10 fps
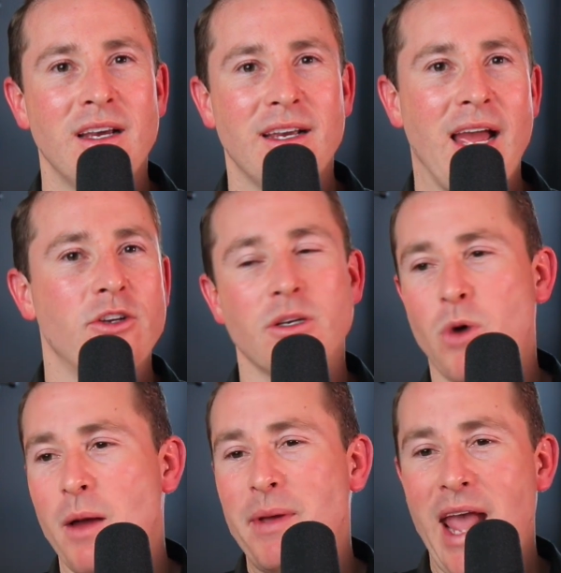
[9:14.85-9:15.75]
Okay, because it
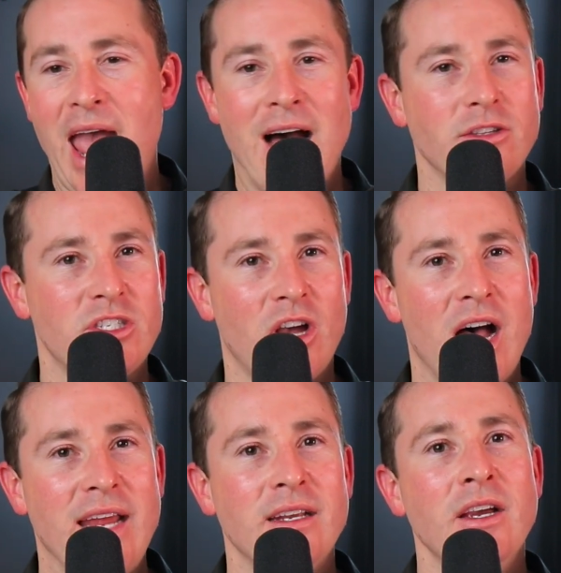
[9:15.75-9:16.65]
might be
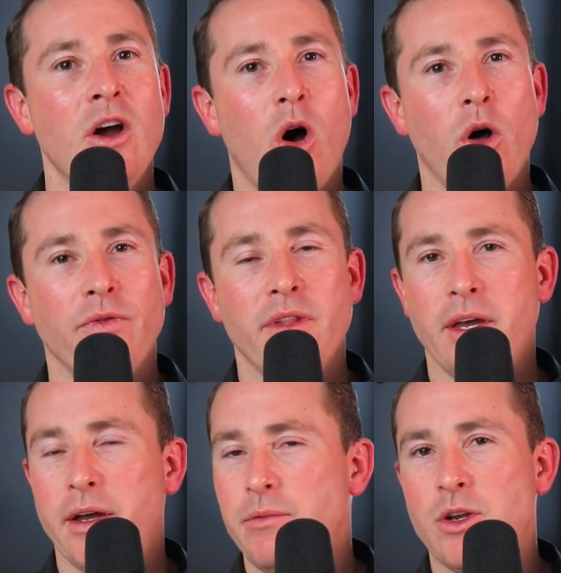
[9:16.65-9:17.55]
outside on
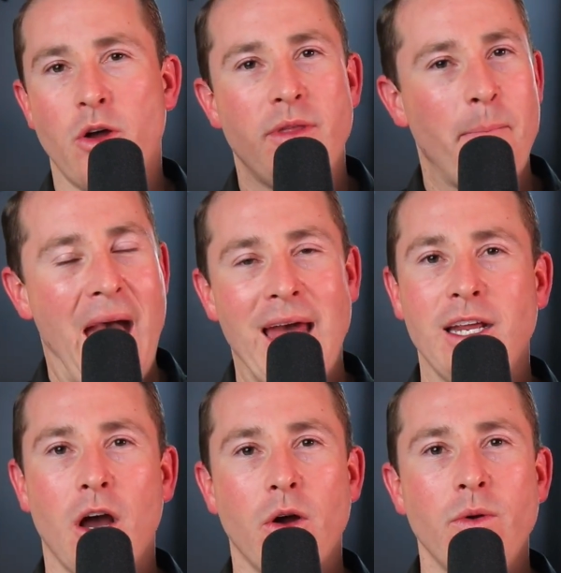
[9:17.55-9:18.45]
the, the
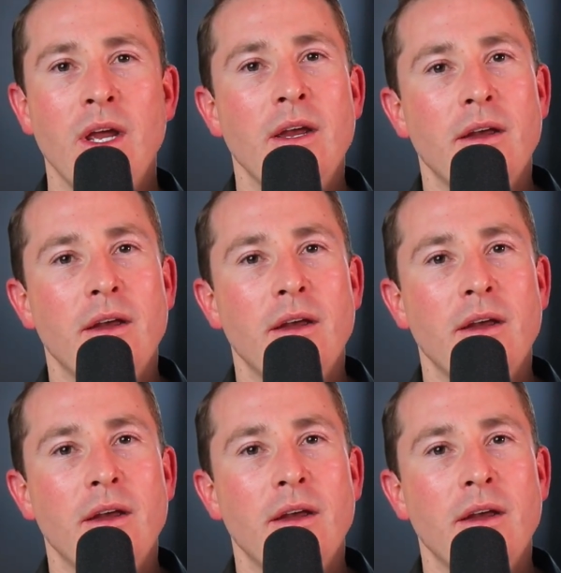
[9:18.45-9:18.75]
patio.